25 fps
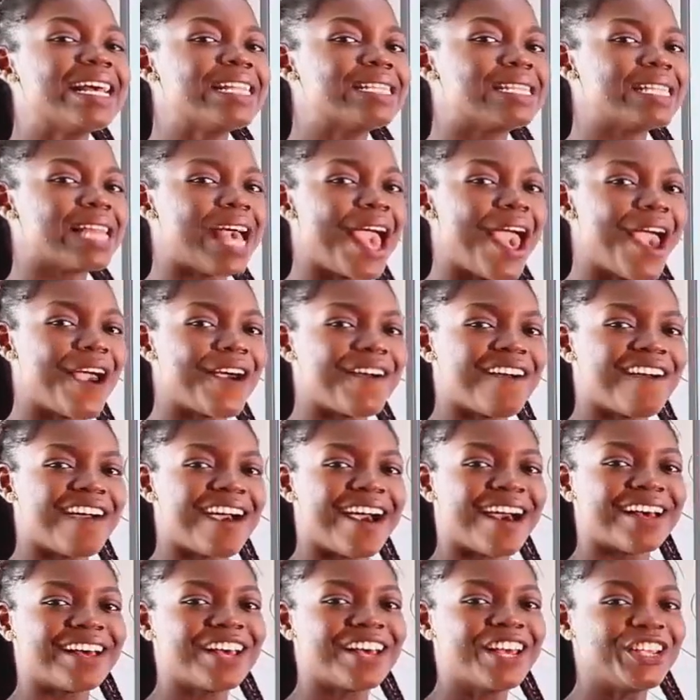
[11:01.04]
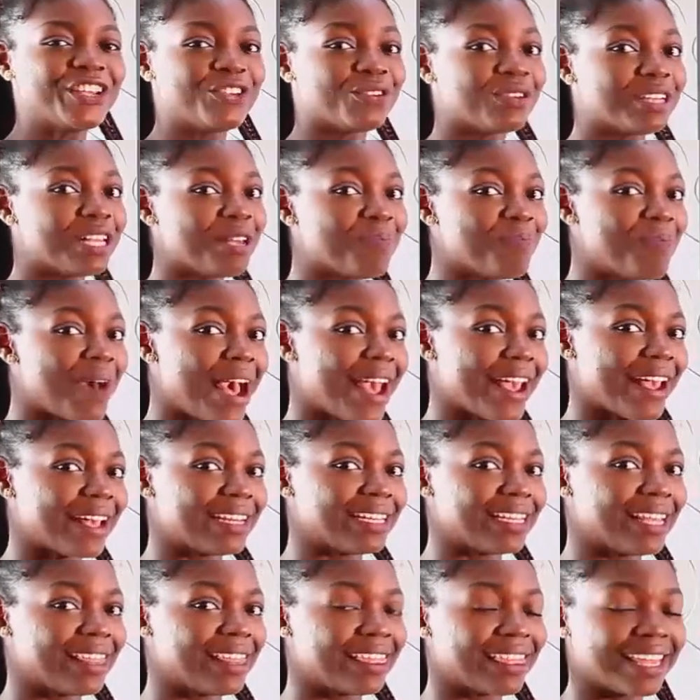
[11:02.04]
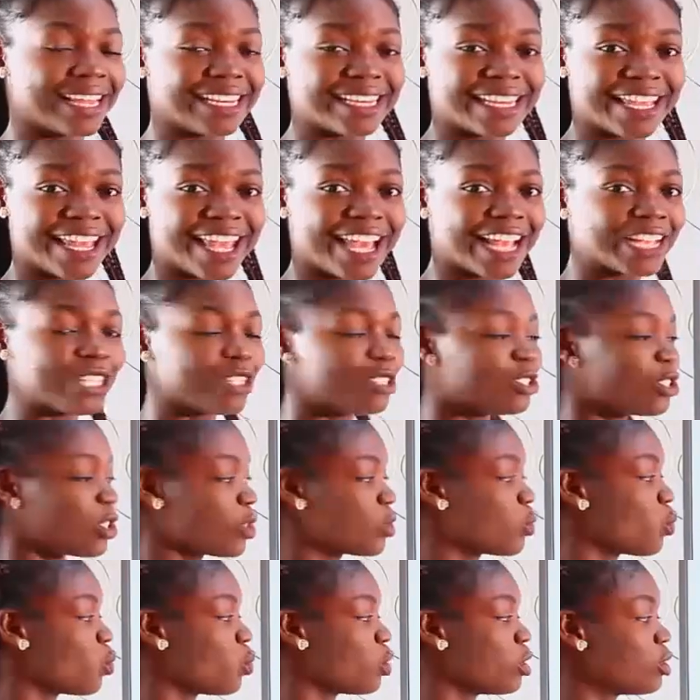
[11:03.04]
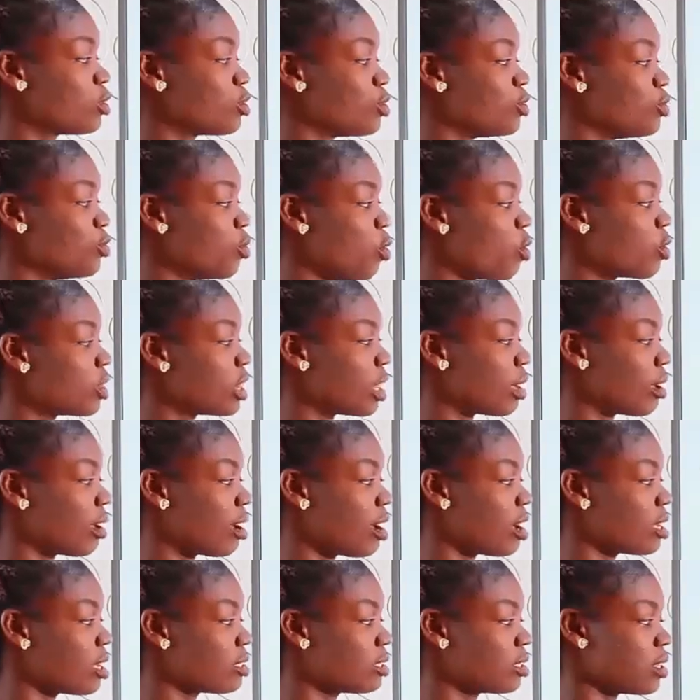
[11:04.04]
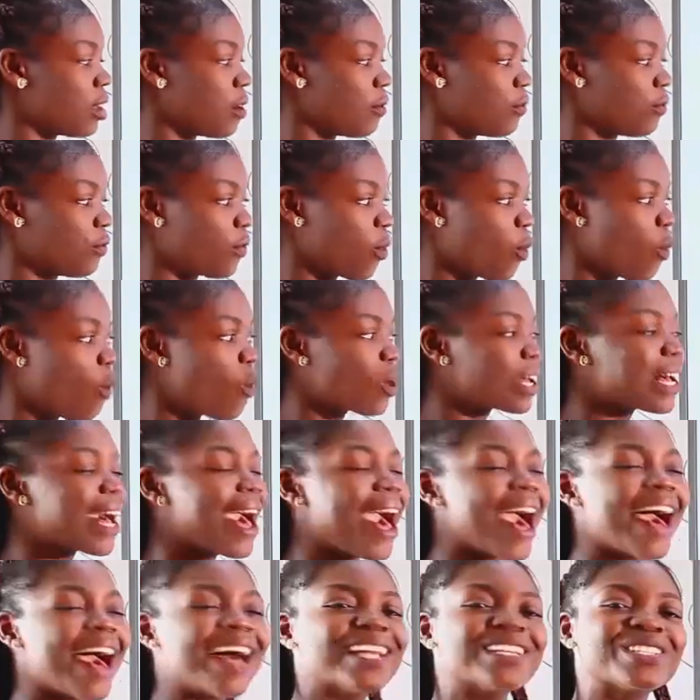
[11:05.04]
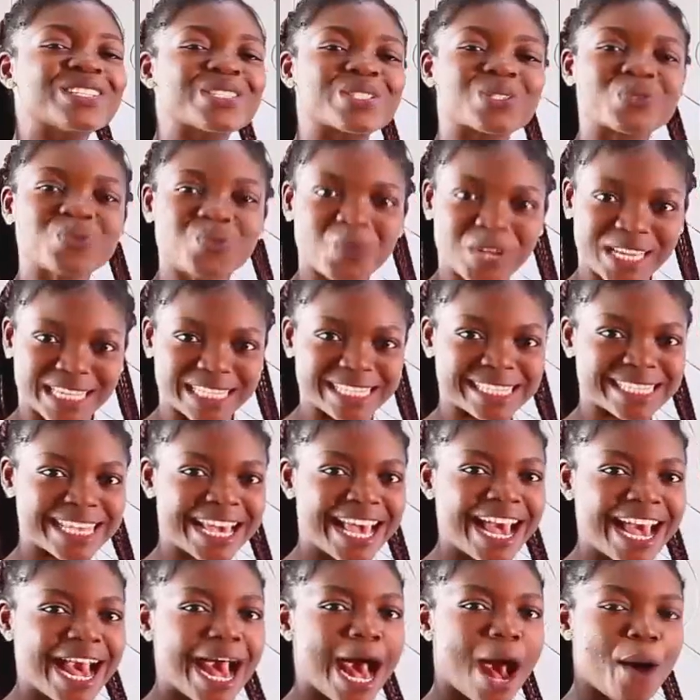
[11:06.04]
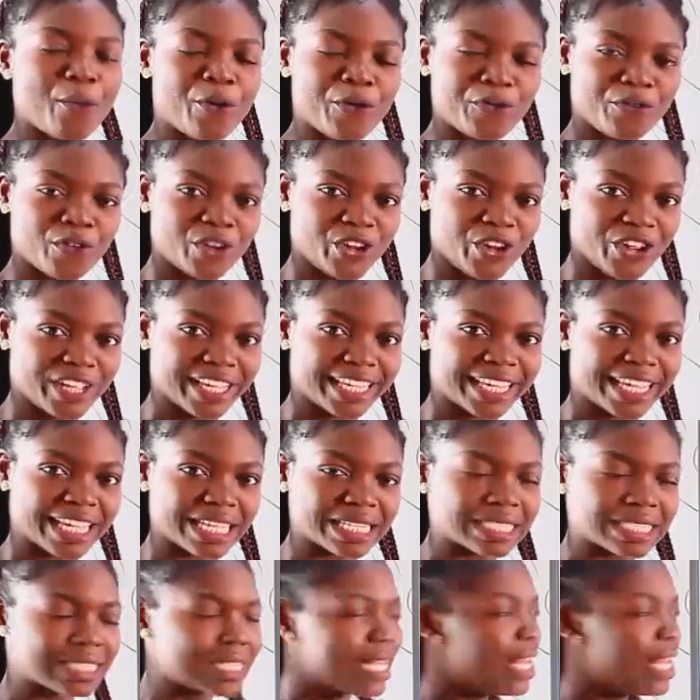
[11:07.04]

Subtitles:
naira. You didn't buy anything here. You just want to know the cost of Coke and sweet. Are we following, kids?